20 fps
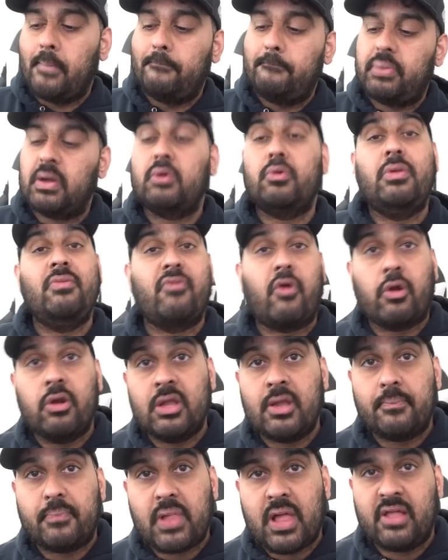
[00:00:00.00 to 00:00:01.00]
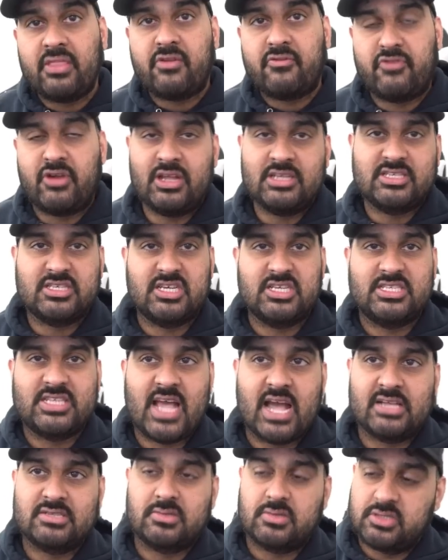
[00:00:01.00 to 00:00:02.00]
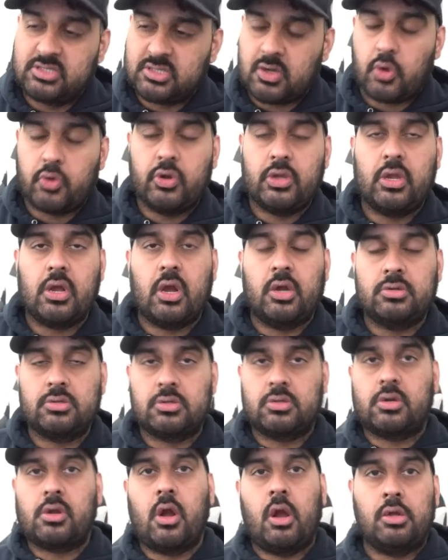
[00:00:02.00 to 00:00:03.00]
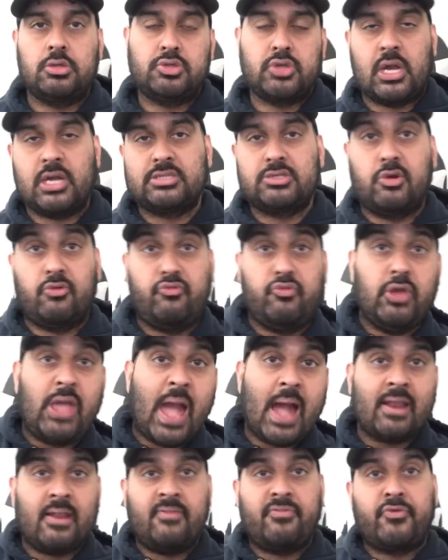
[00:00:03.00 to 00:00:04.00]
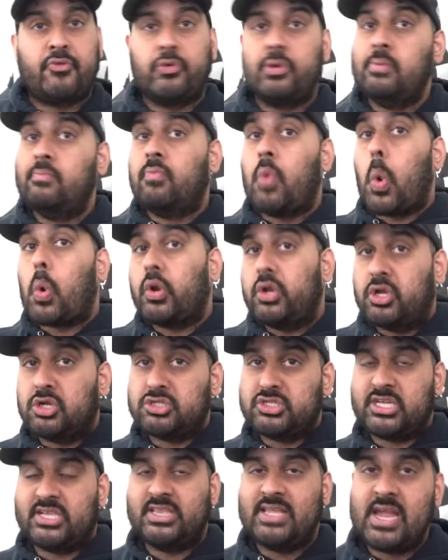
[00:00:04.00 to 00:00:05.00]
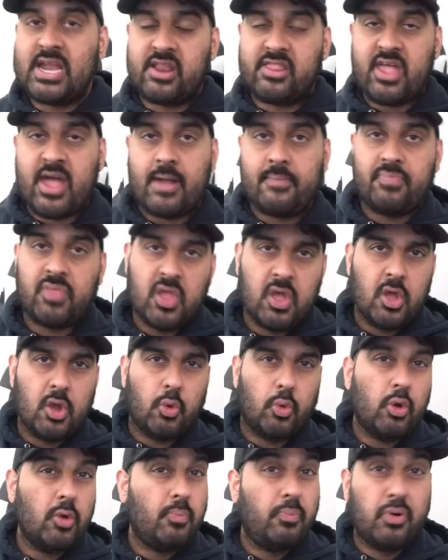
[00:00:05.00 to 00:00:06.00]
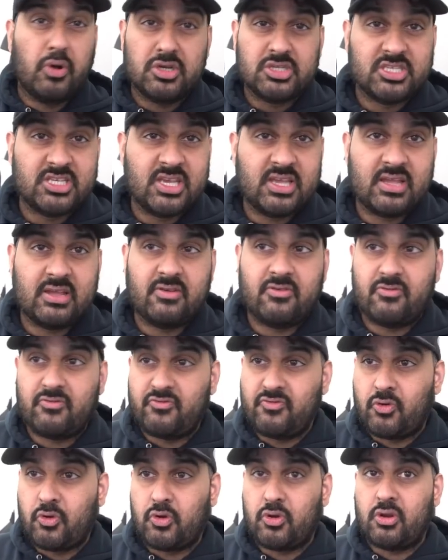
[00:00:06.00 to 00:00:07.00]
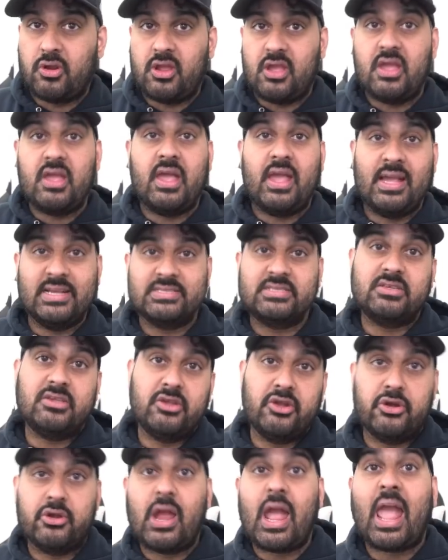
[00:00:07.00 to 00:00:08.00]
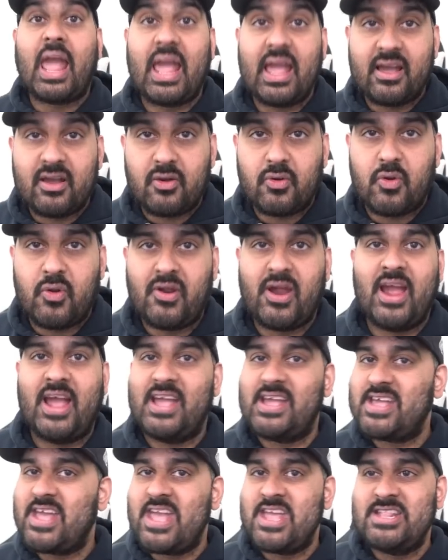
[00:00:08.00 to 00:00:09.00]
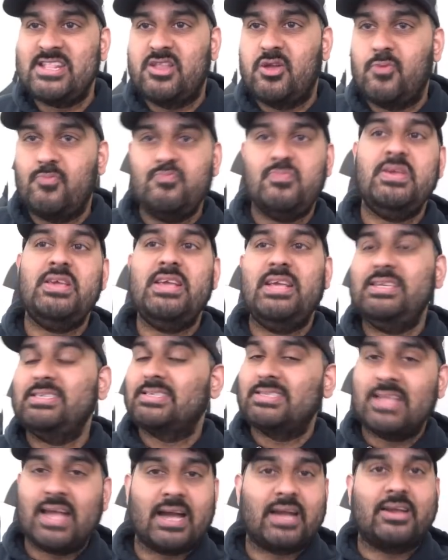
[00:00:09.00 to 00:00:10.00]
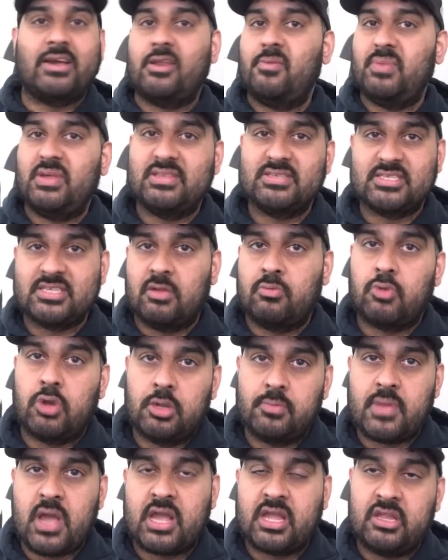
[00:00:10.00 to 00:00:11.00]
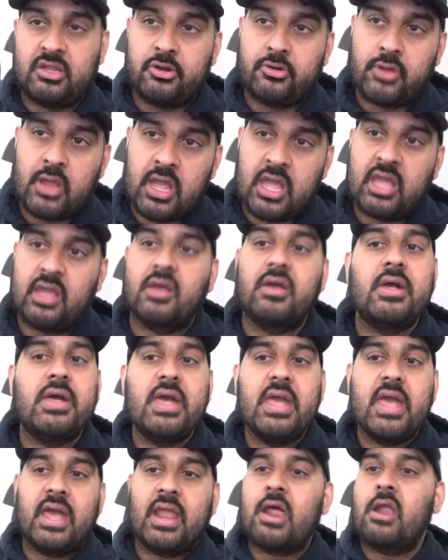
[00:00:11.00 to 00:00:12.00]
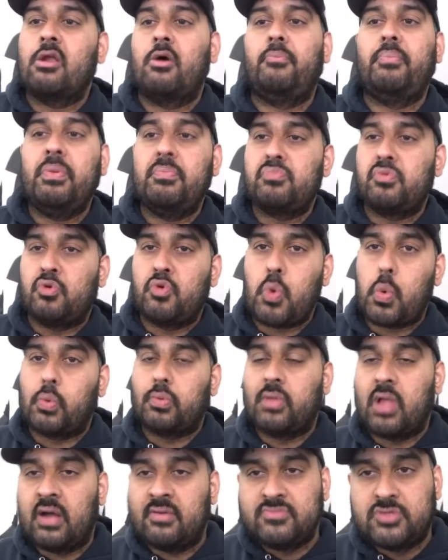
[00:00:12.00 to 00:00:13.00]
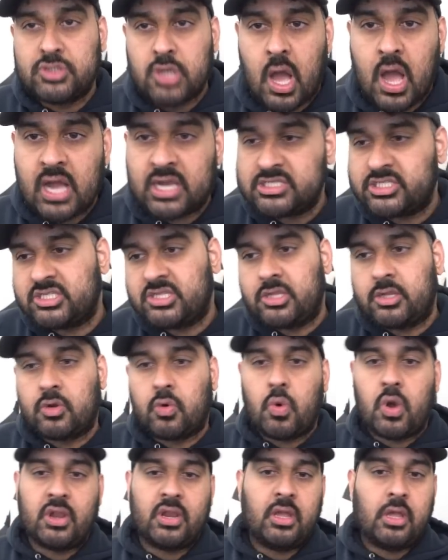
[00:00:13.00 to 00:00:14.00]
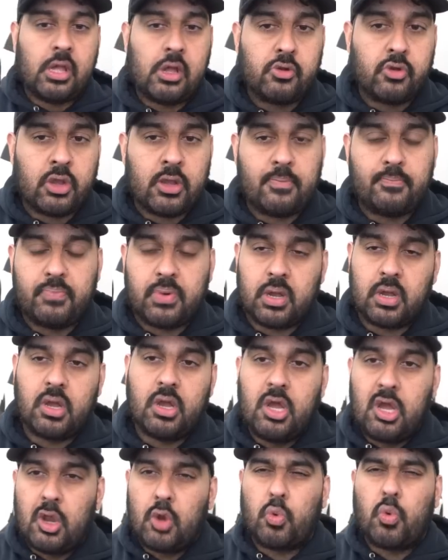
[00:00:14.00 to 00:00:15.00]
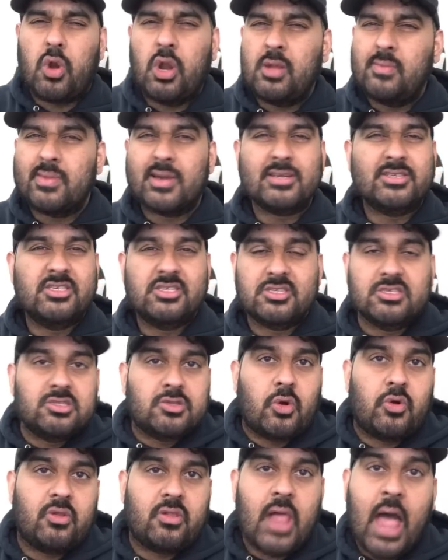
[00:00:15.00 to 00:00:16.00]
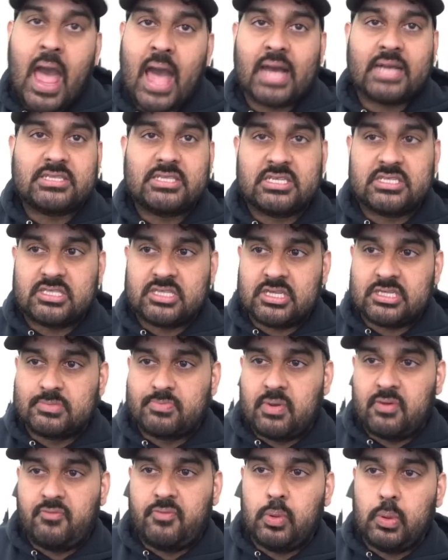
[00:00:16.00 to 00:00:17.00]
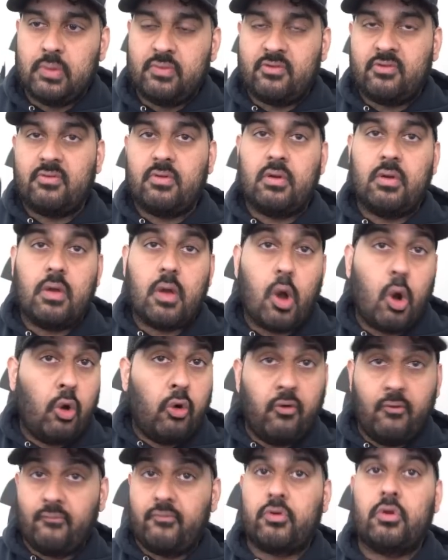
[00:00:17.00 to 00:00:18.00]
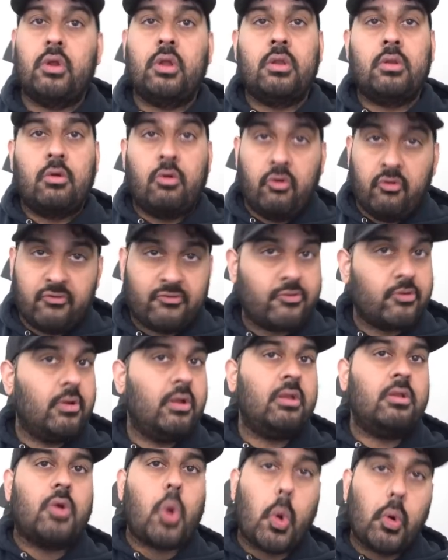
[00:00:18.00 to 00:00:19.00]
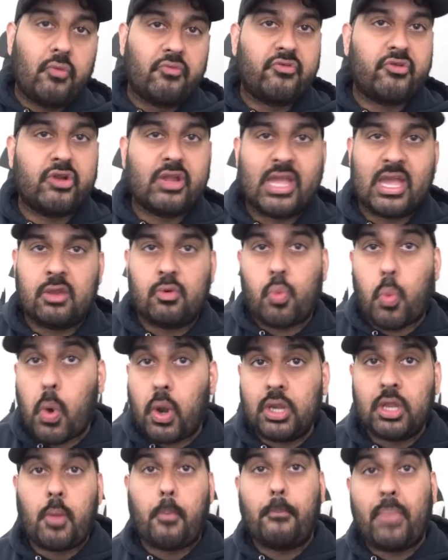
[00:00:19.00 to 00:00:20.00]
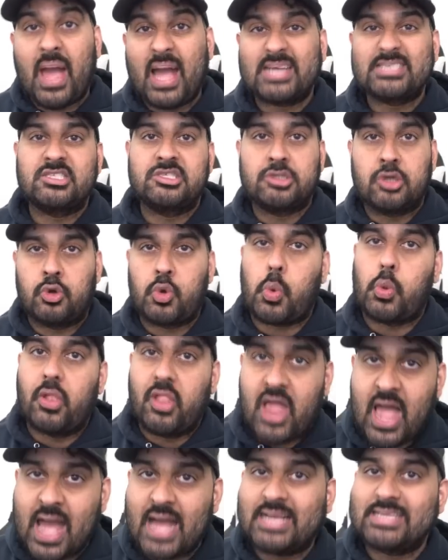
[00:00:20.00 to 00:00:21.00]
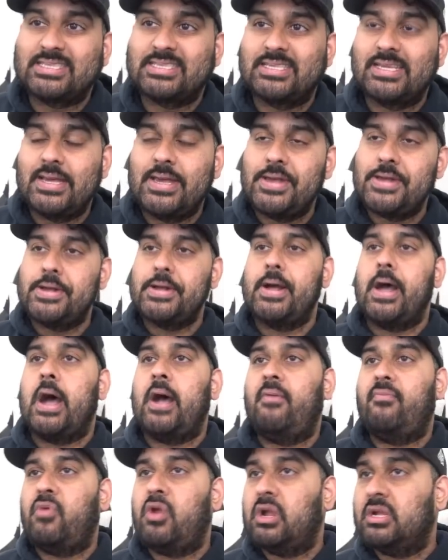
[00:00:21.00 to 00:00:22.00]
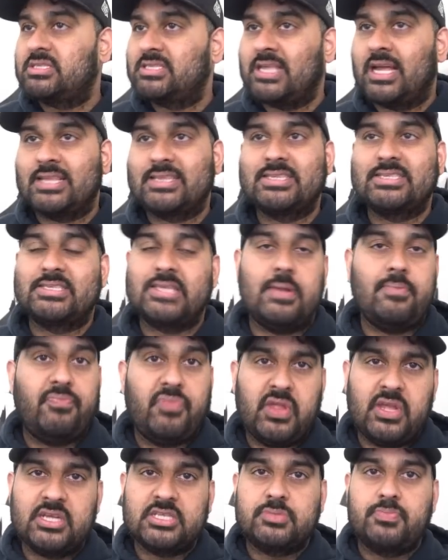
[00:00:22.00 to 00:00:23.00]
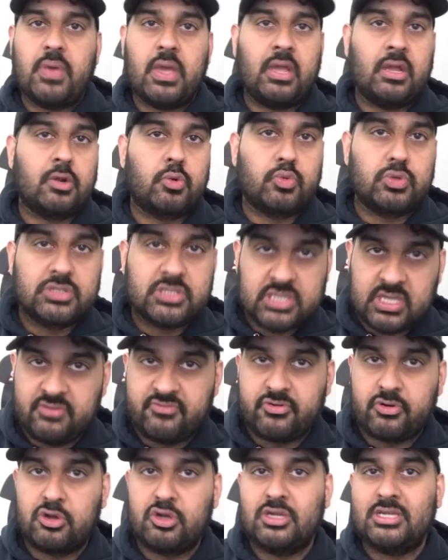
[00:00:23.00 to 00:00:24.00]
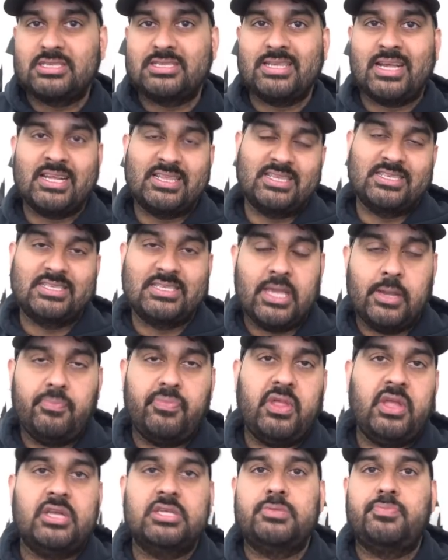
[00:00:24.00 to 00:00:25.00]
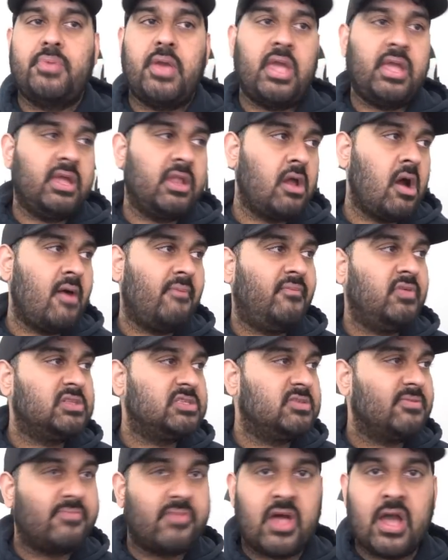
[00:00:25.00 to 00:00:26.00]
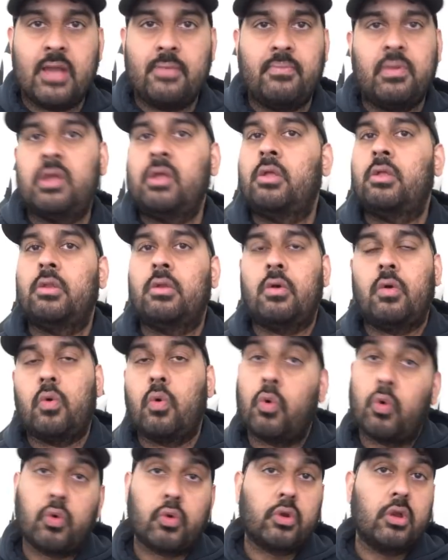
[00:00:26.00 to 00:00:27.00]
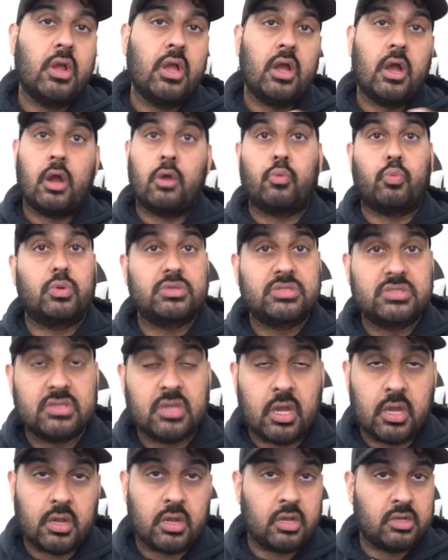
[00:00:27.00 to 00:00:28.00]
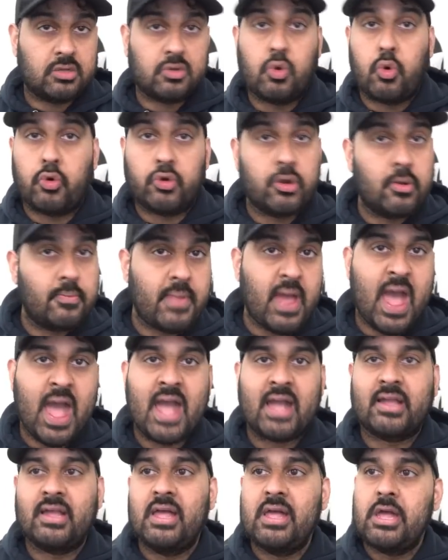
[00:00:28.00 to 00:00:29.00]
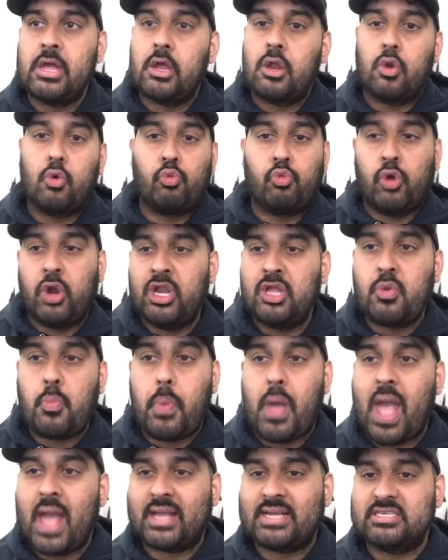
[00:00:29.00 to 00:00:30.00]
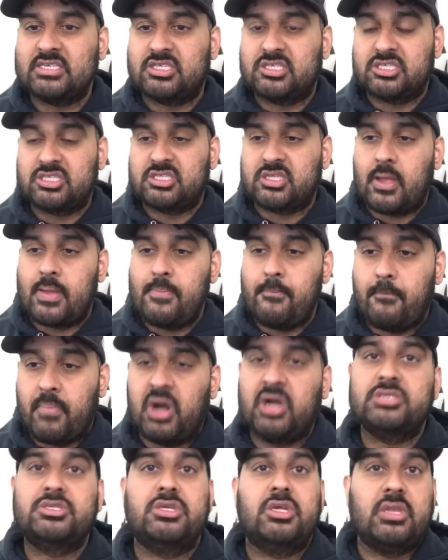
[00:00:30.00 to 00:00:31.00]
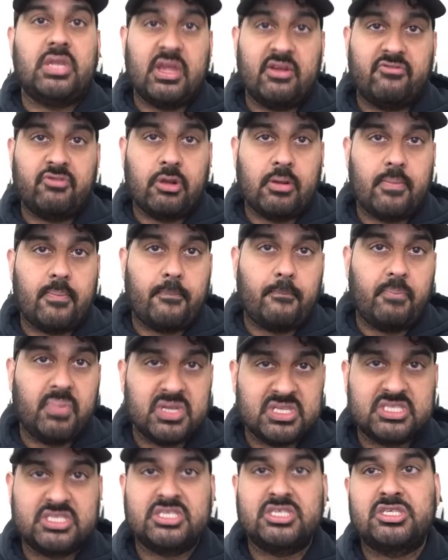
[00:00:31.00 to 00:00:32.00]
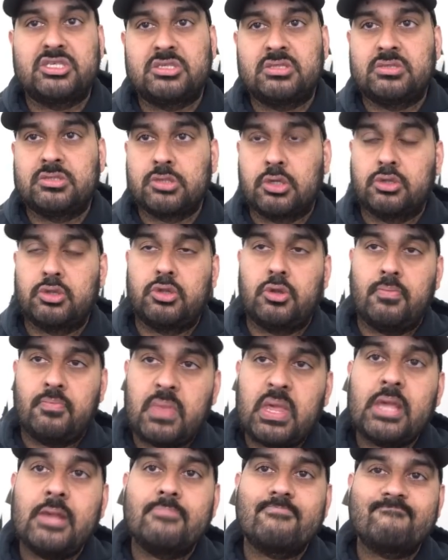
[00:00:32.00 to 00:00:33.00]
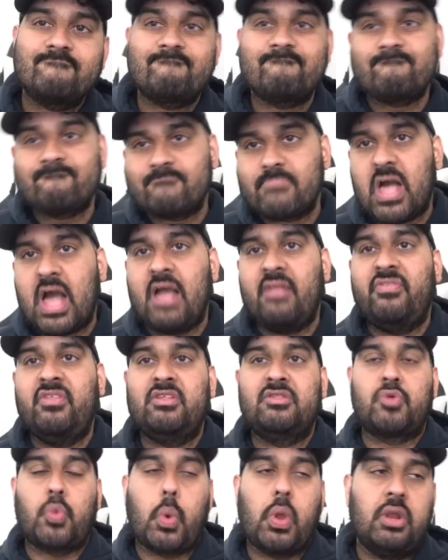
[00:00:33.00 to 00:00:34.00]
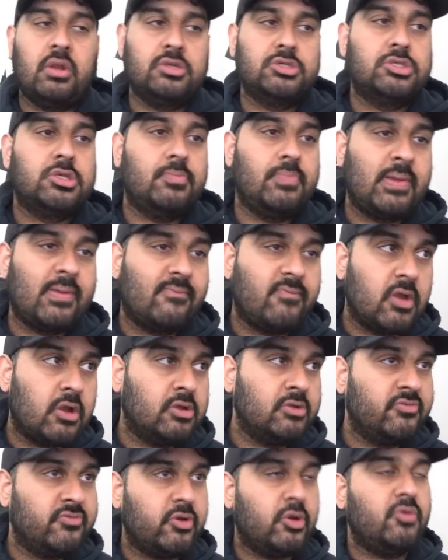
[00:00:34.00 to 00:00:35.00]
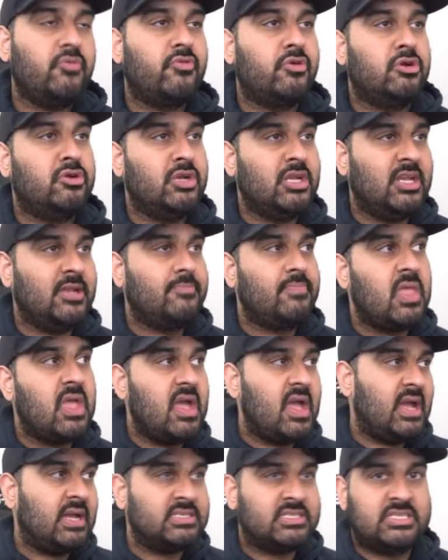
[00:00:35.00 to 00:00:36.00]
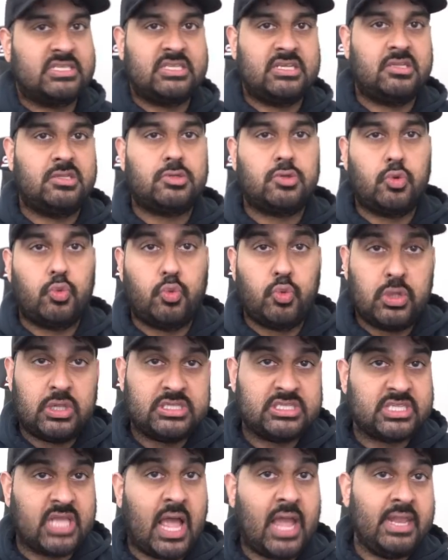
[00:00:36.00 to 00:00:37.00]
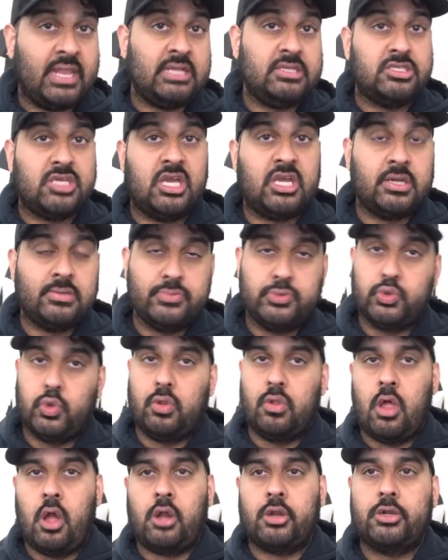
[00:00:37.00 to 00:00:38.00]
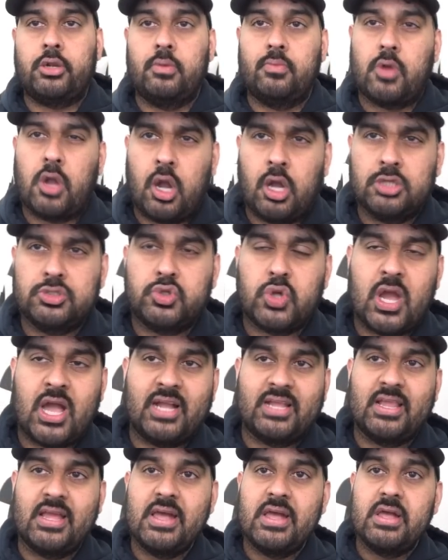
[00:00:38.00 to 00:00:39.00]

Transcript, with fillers: But we've already applied the franchise tax, so he's already under contract. So if we added three more years at the end of that, we're pushing for his year eight, right? And to me, he's not going to be the same running back in year eight. And I know people love Josh and they don't want to hear it, but running backs just don't last. It's it's been proven over and over and over again, running backs don't last. Uh, it's not the same thing as paying a receiver. It's not the same thing as paying an offensive lineman or a, a quarterback. Running back is just a much different position. So to me, I think the Raiders should be very, very, very hesitant with signing Jacobs to a long term contract.